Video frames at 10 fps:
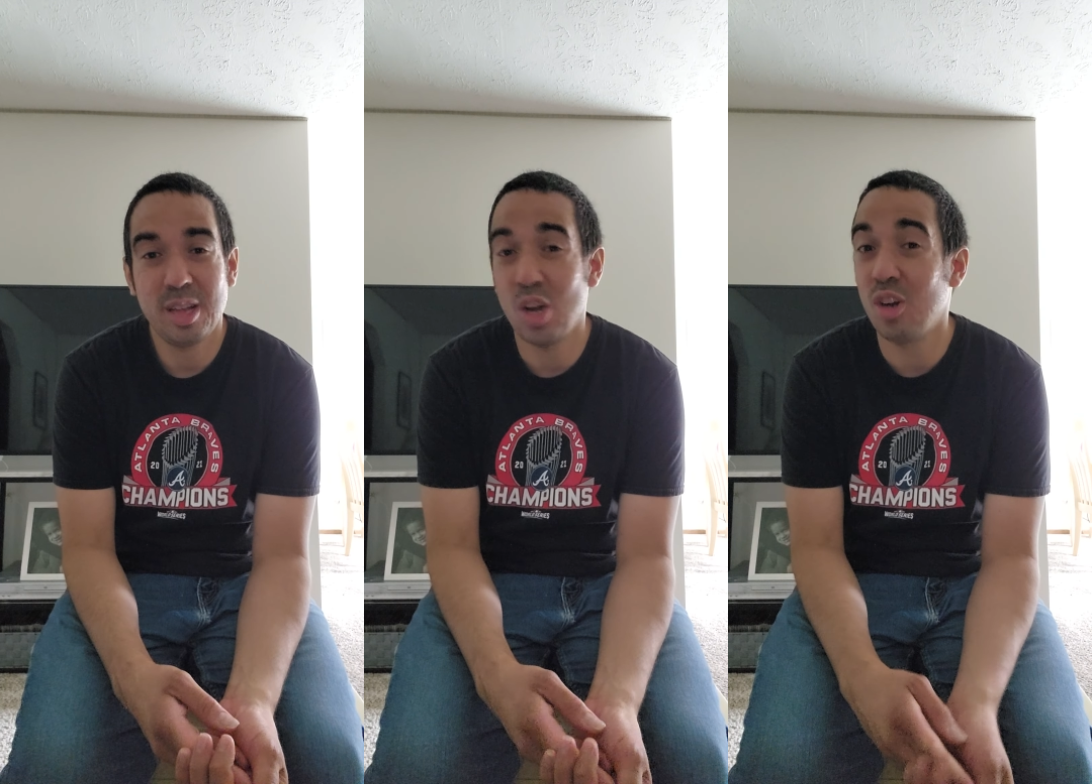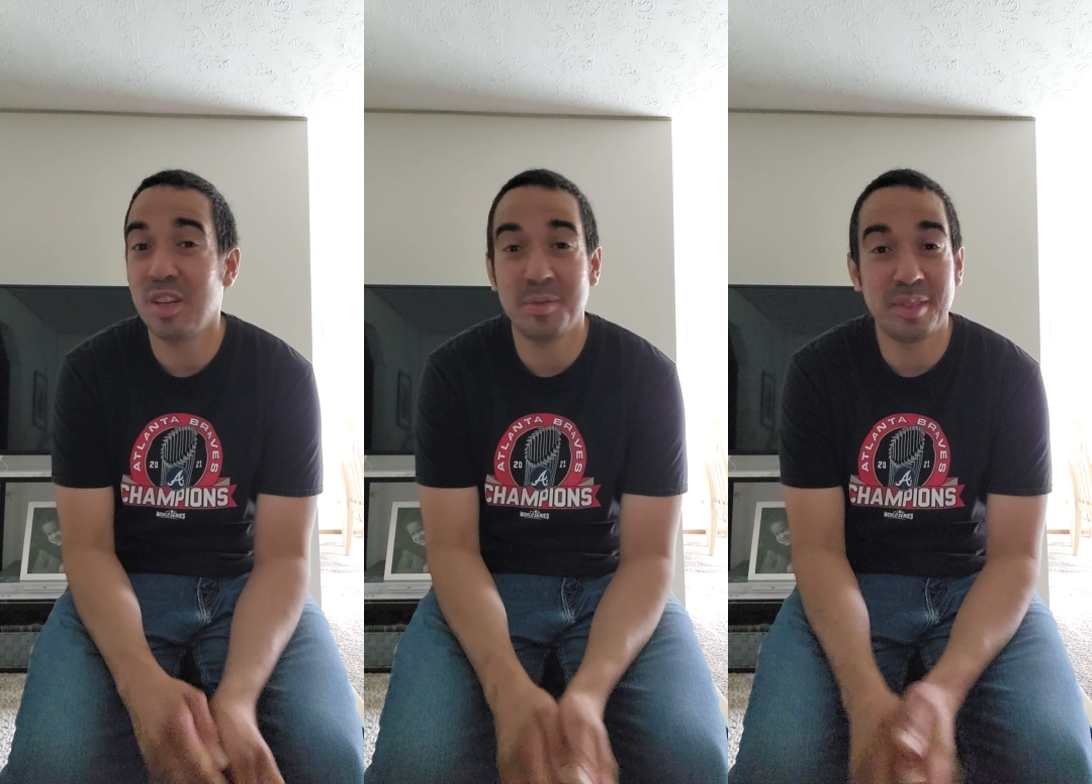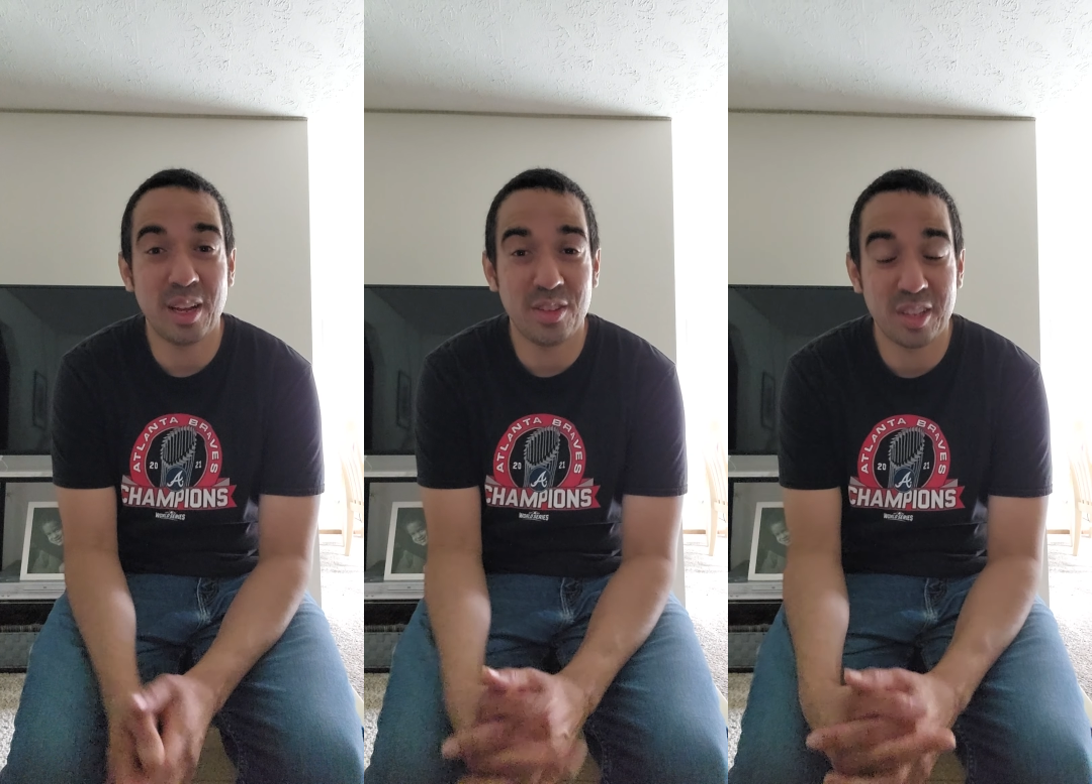it all comes
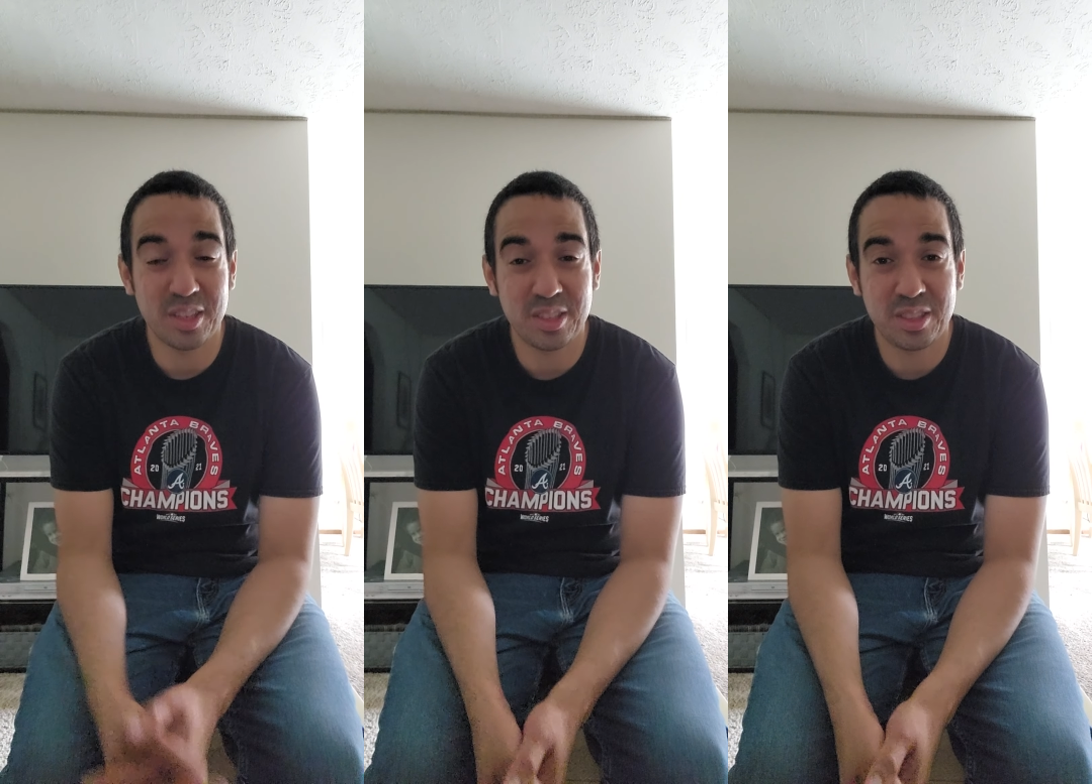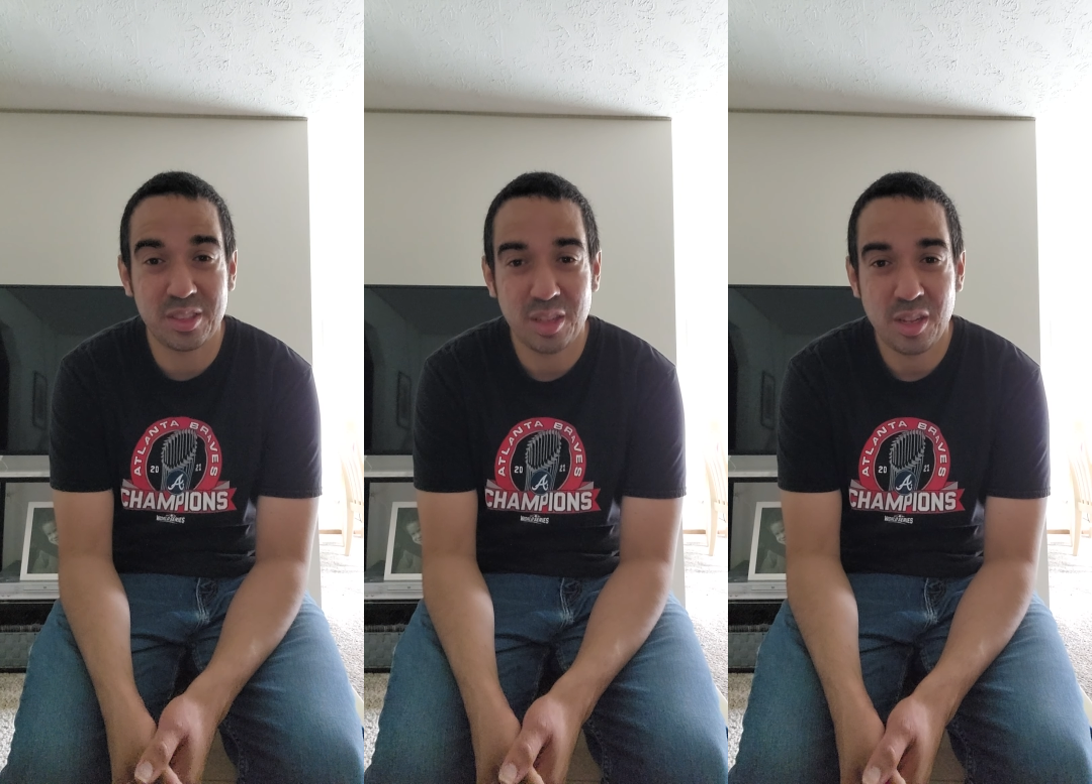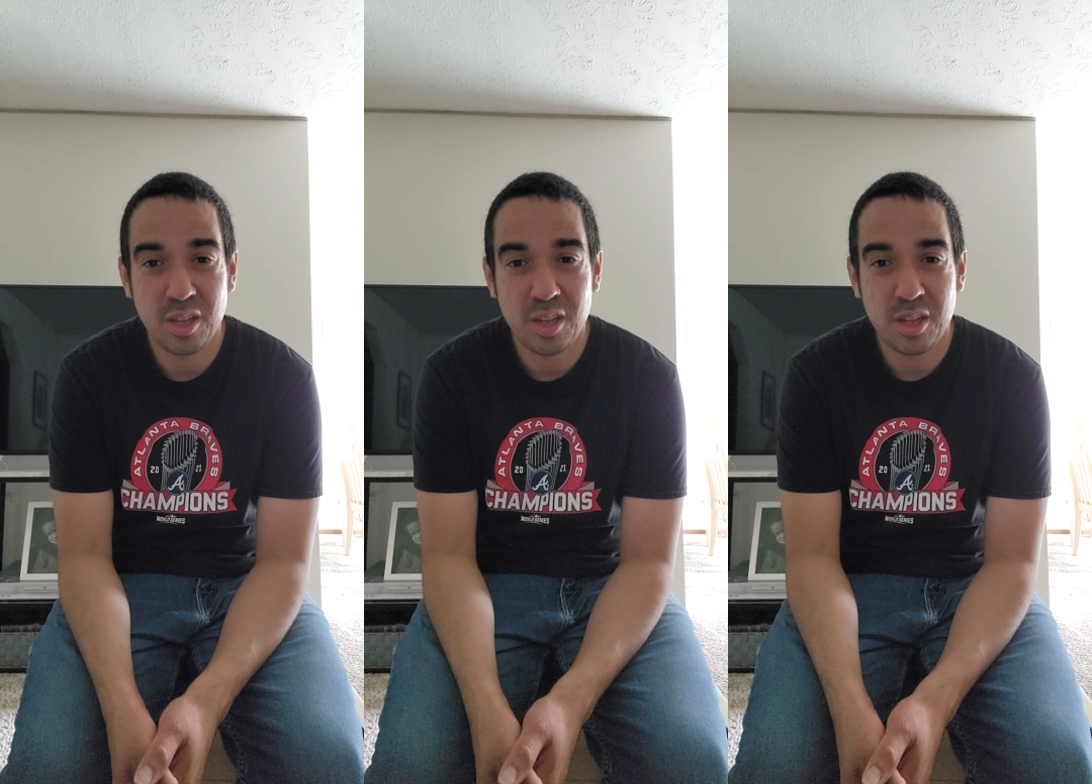down to this
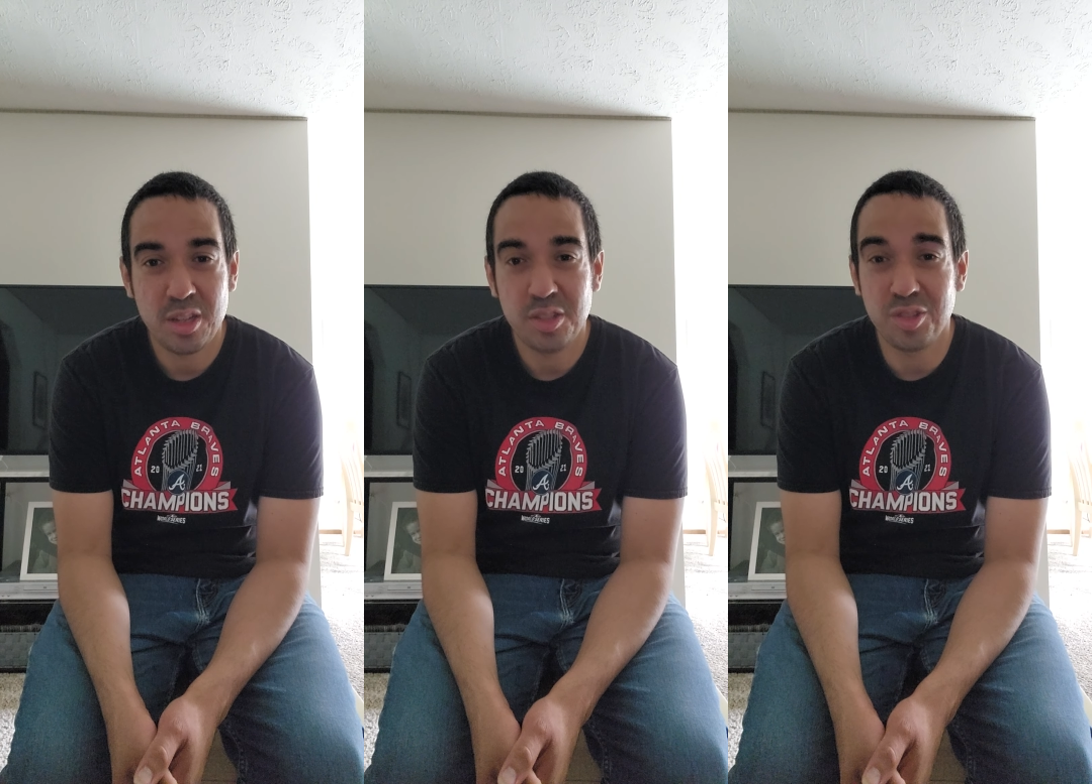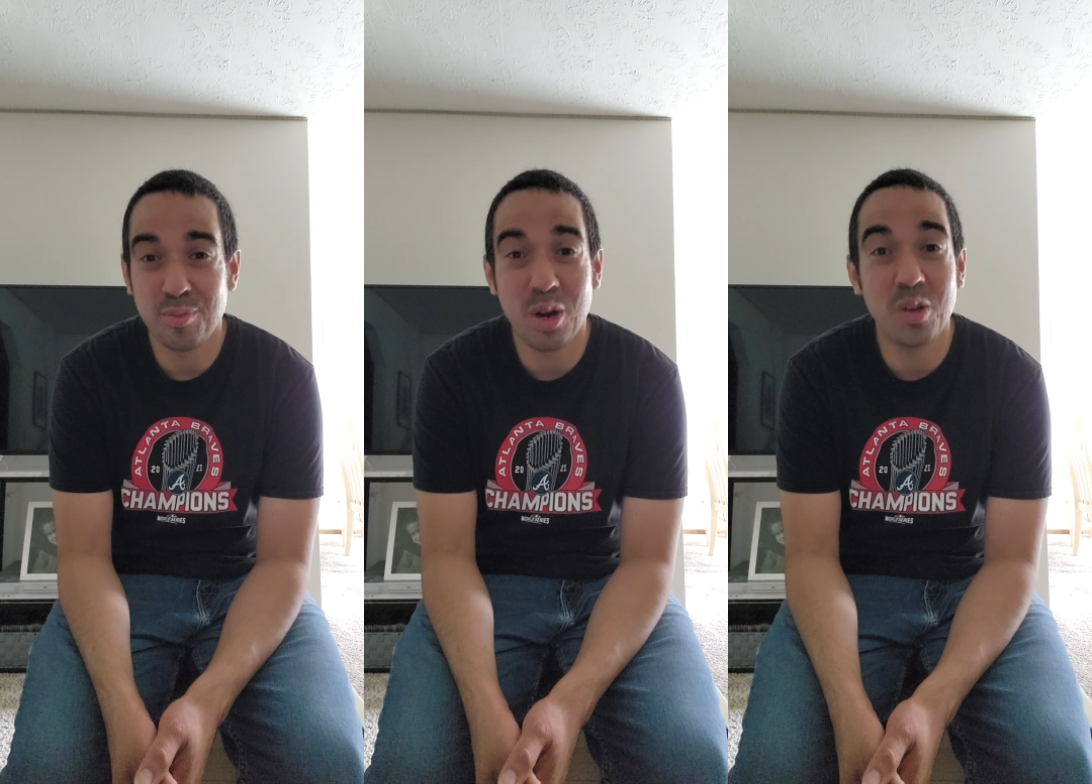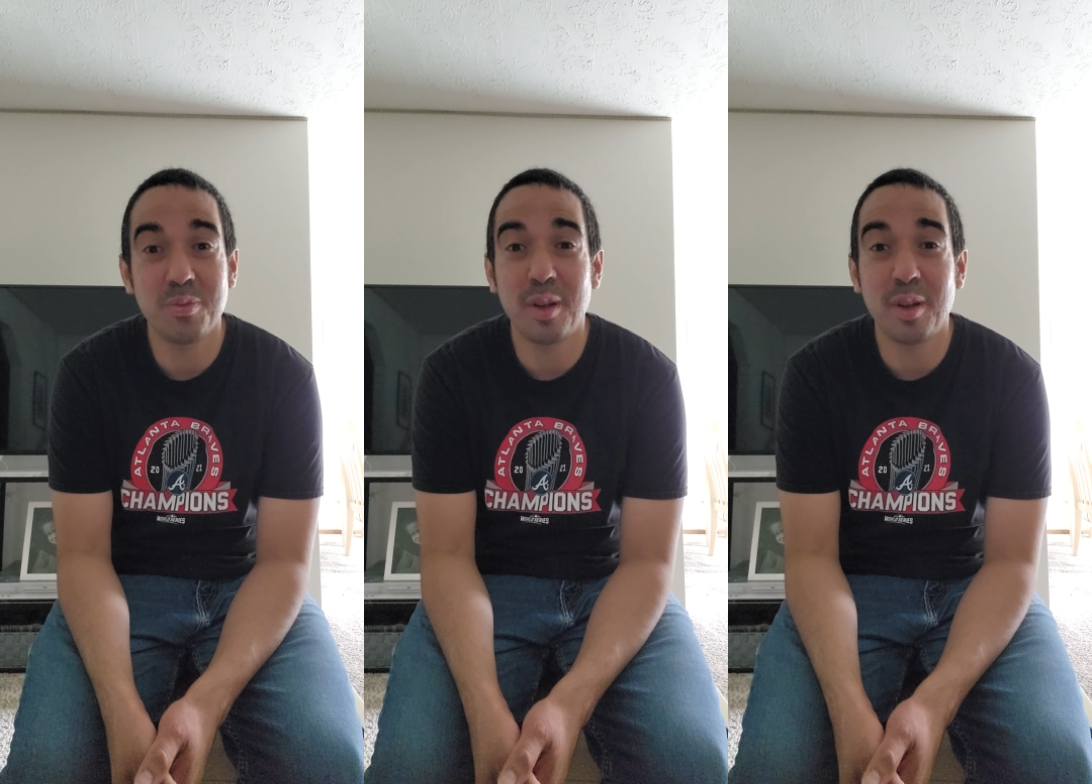tomorrow's